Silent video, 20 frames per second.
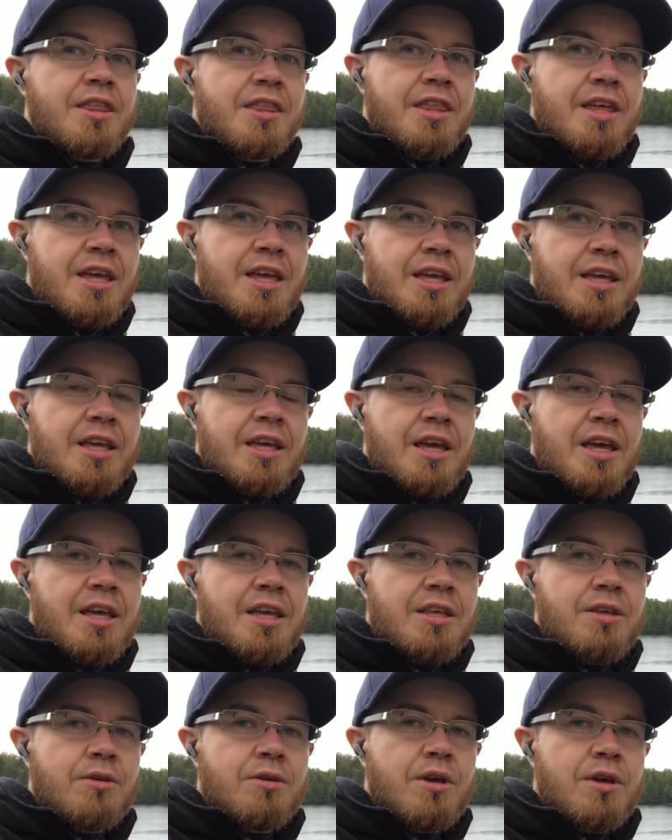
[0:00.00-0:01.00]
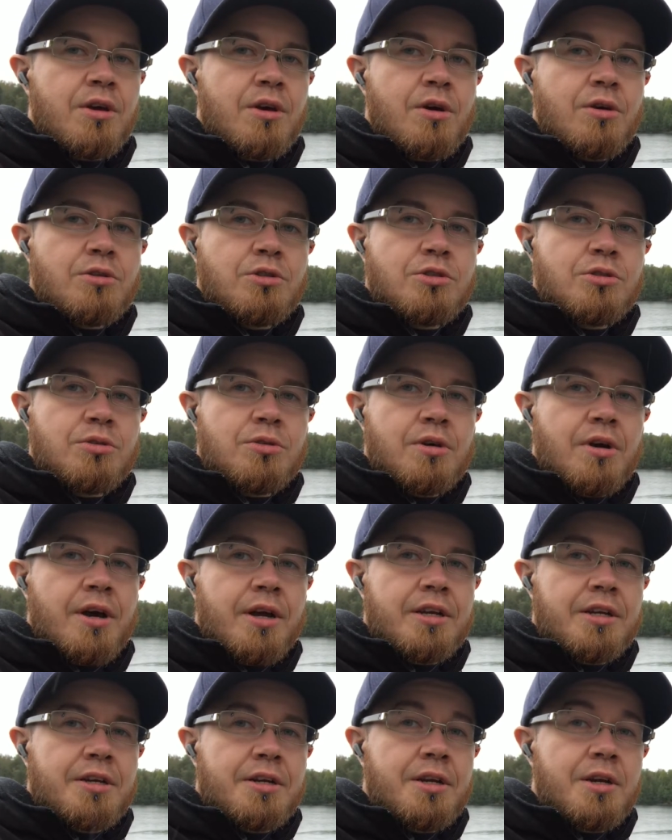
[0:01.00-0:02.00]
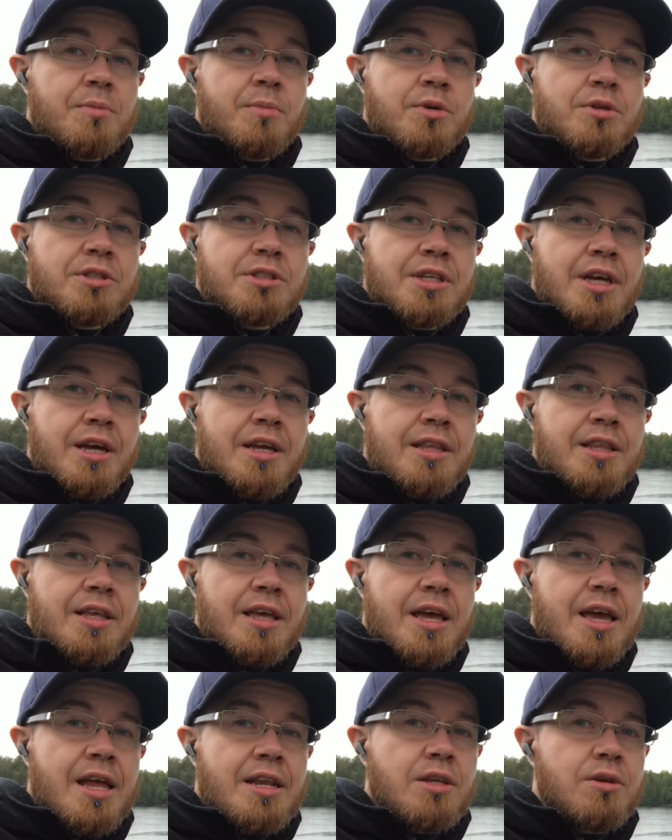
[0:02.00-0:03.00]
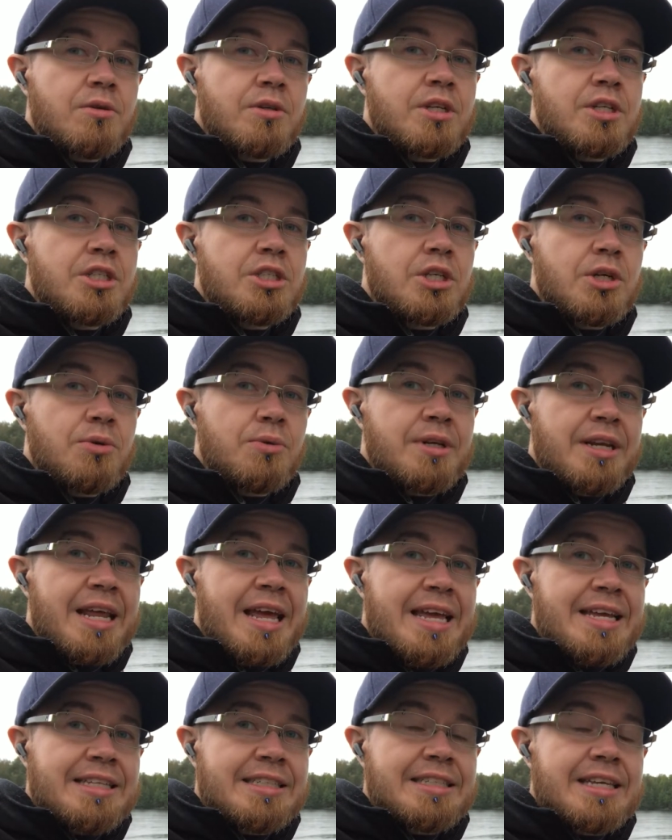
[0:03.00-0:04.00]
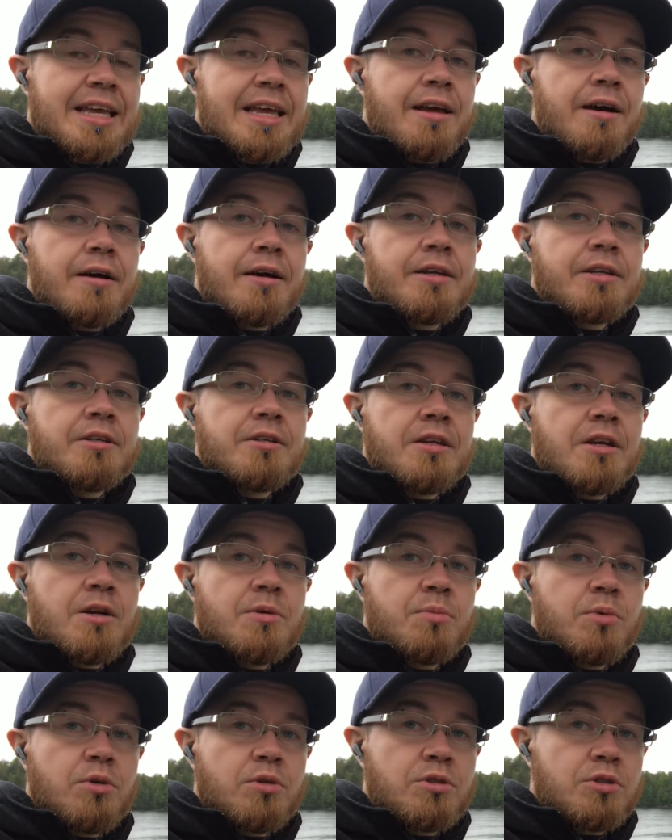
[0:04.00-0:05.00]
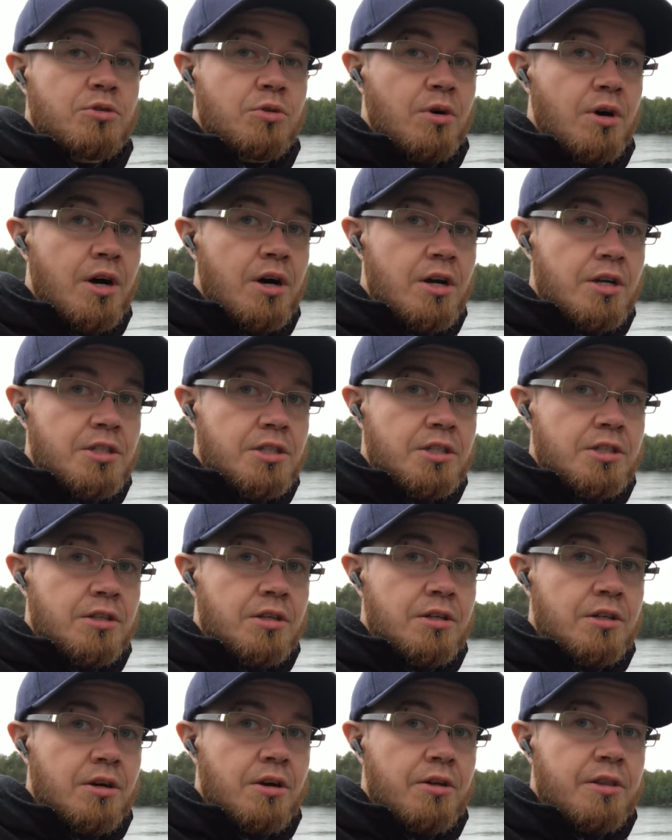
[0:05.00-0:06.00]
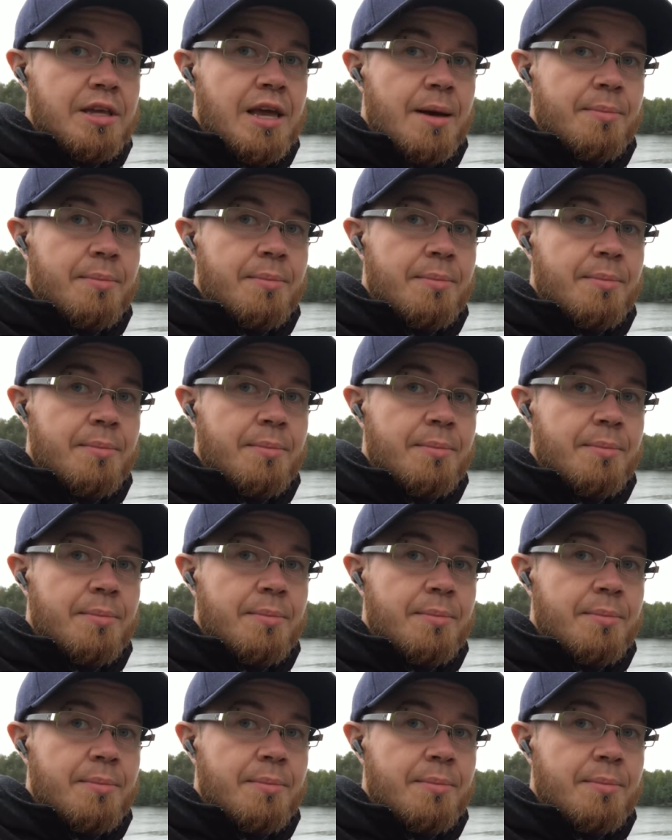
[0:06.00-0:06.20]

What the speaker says: thing, you can go to the Hiker Yearbook site and you can donate a Hiker Yearbook to a hostel on the